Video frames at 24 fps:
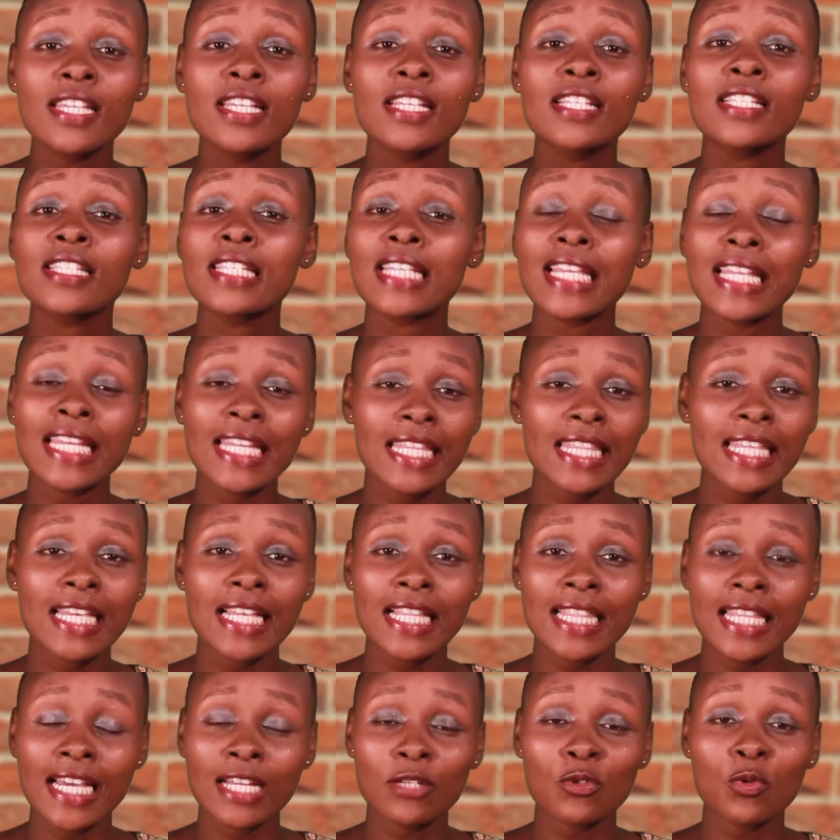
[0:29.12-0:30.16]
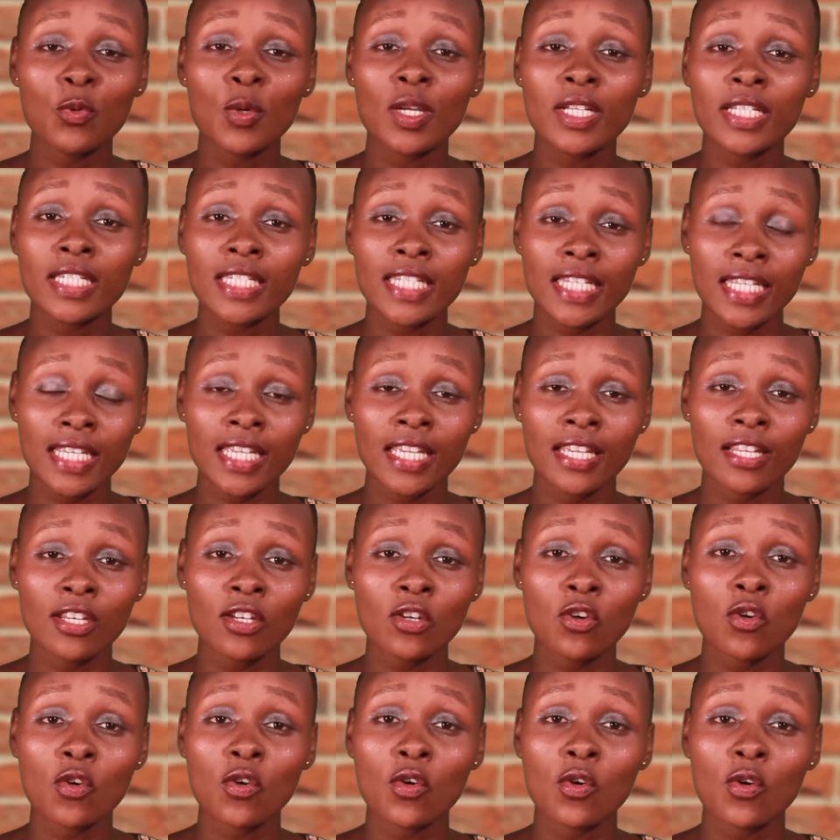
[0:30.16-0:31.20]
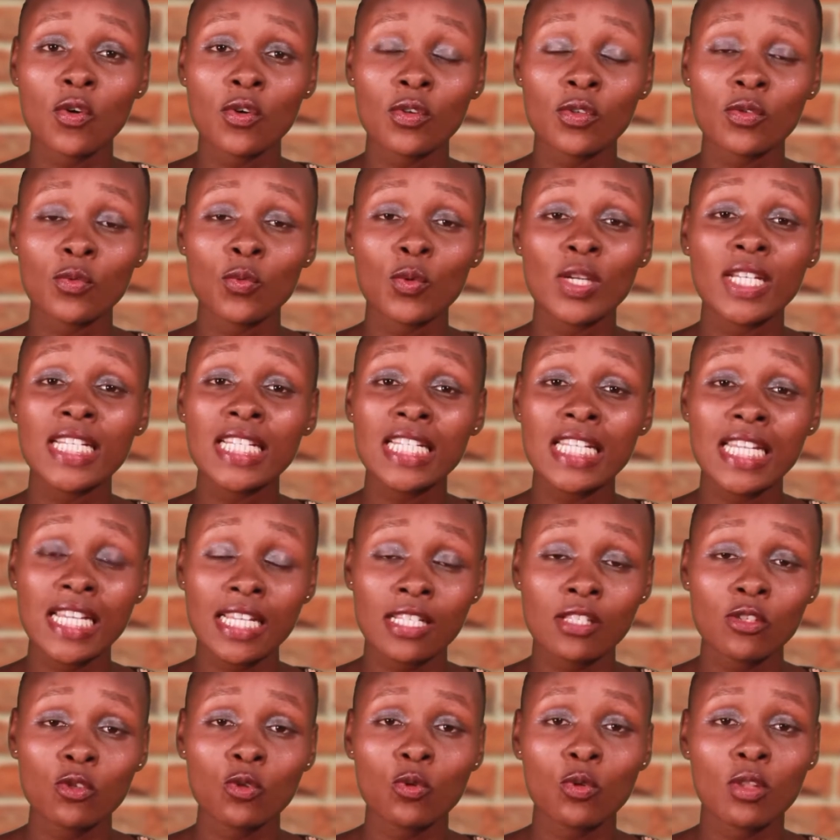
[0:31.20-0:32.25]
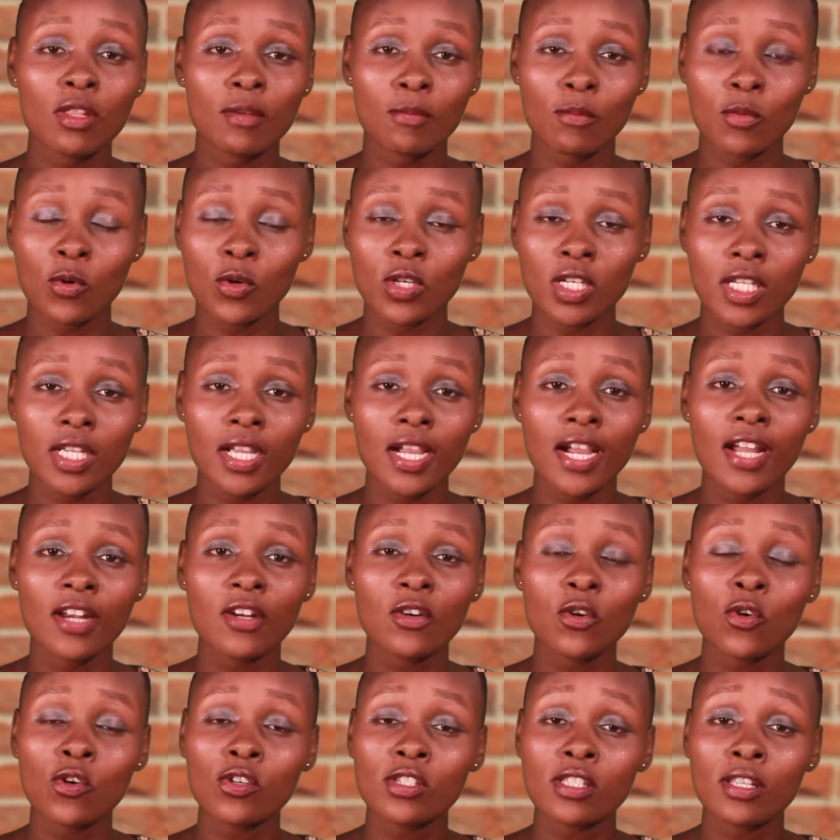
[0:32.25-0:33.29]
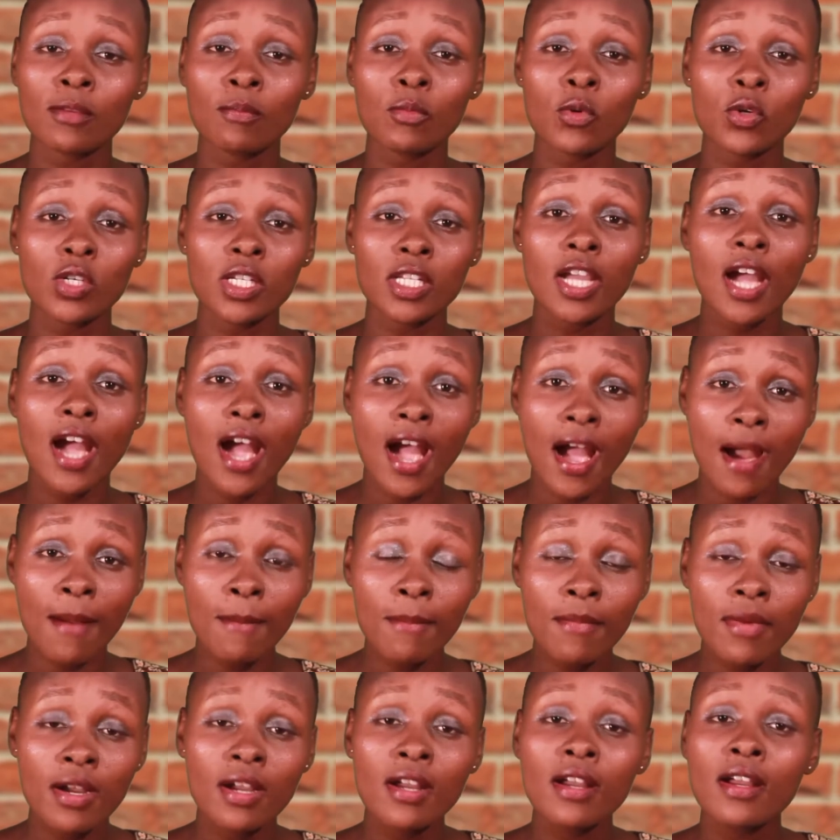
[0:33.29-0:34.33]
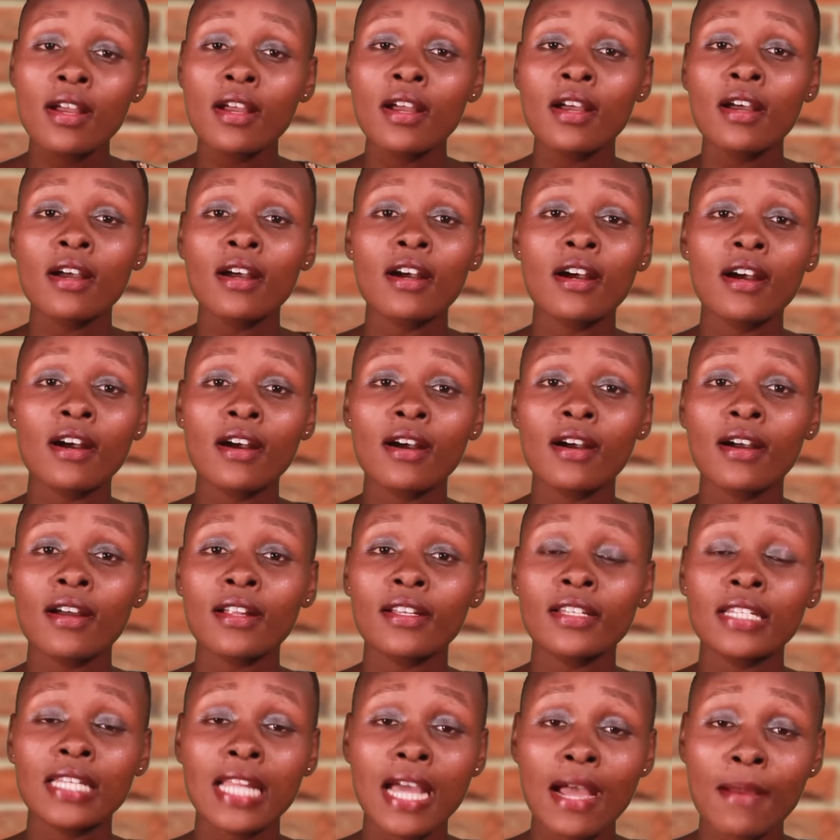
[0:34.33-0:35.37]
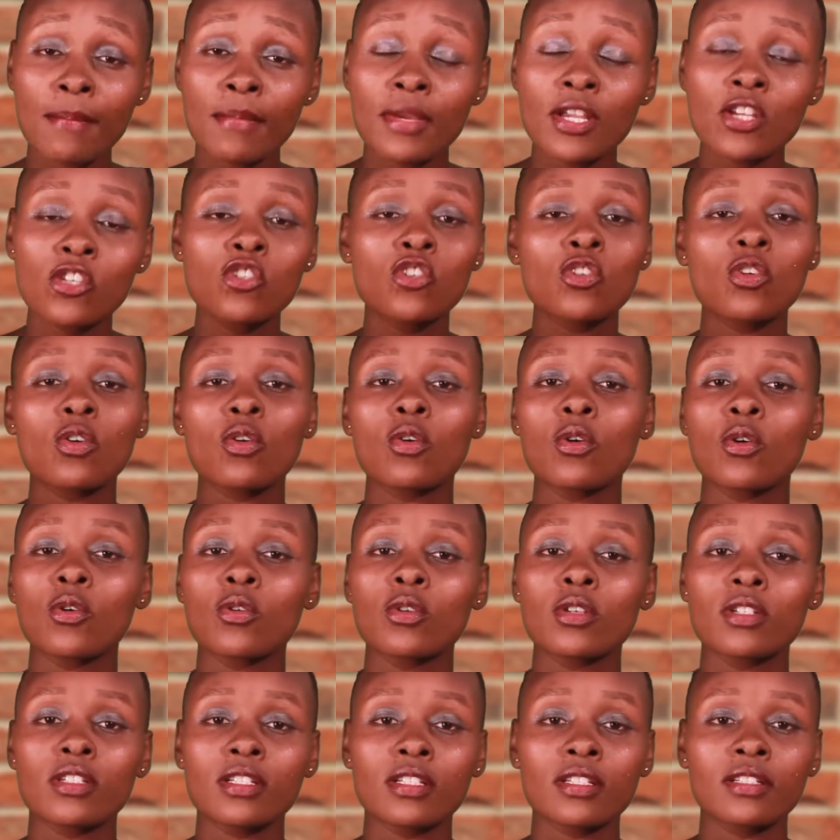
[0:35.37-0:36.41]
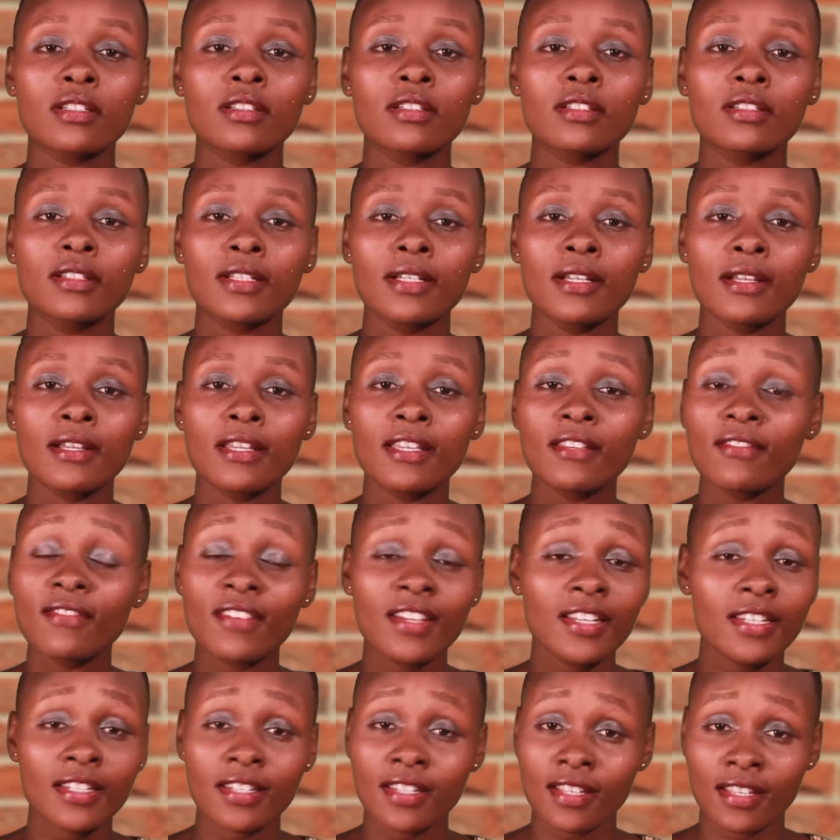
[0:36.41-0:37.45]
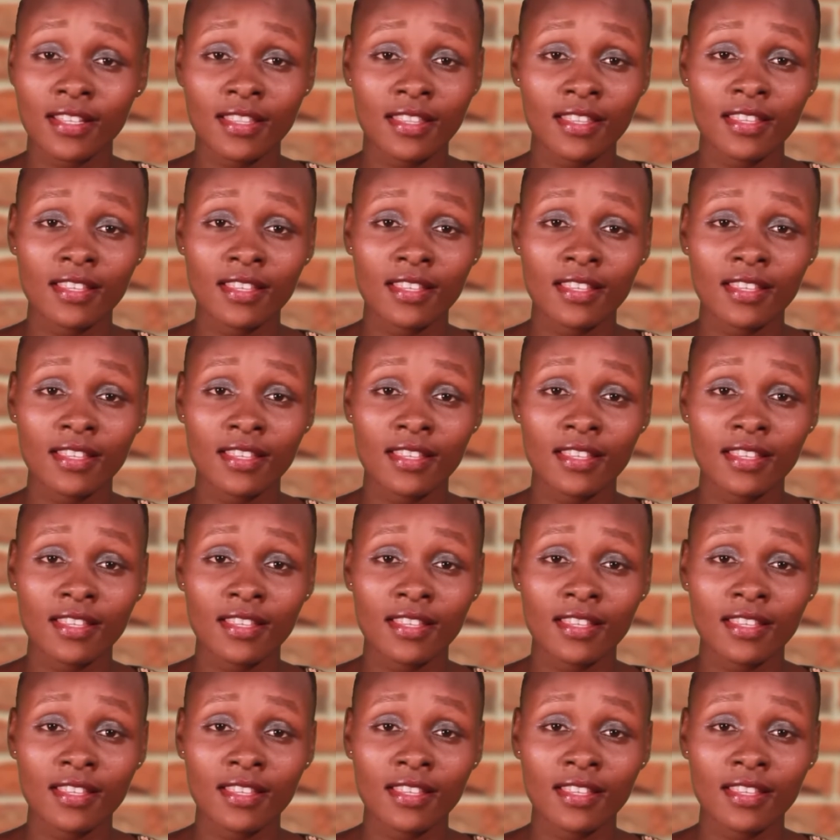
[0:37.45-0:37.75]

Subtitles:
is anything that when taken or when it gets to the body can cause the body harm, damage, or even death.